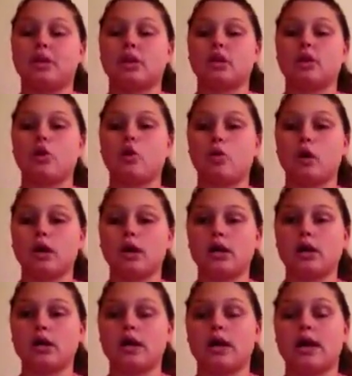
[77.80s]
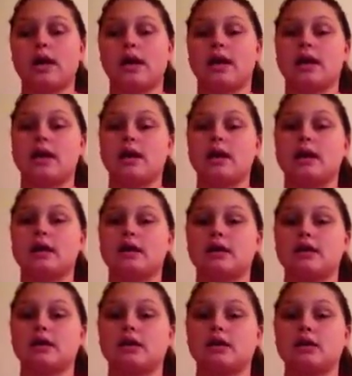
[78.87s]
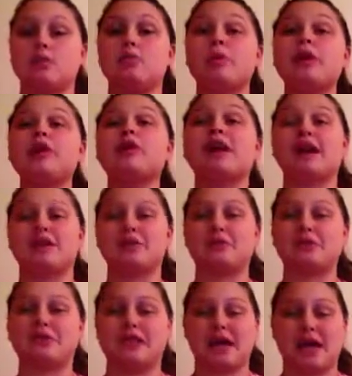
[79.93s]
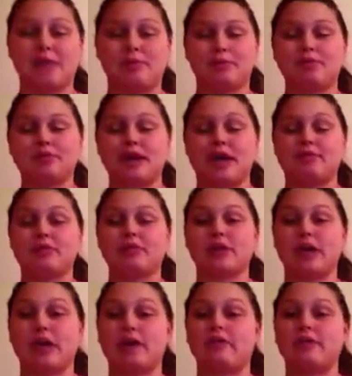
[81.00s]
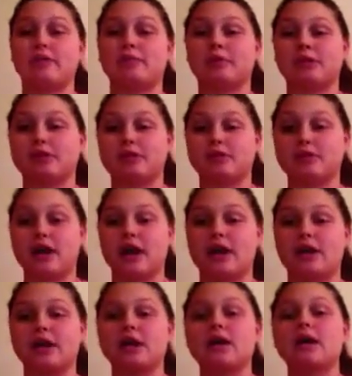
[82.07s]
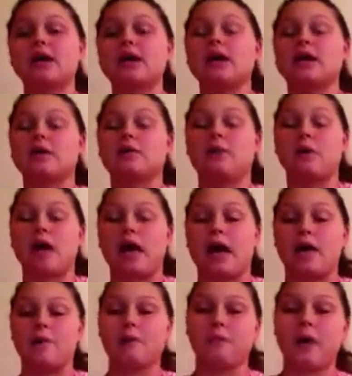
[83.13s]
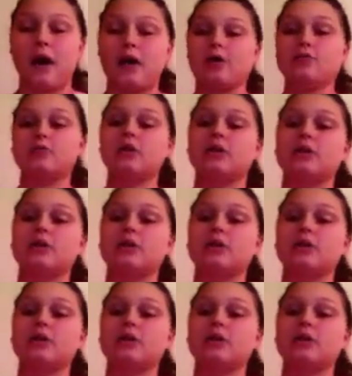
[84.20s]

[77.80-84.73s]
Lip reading: core and you peel and core the apples after they have completely dried. While,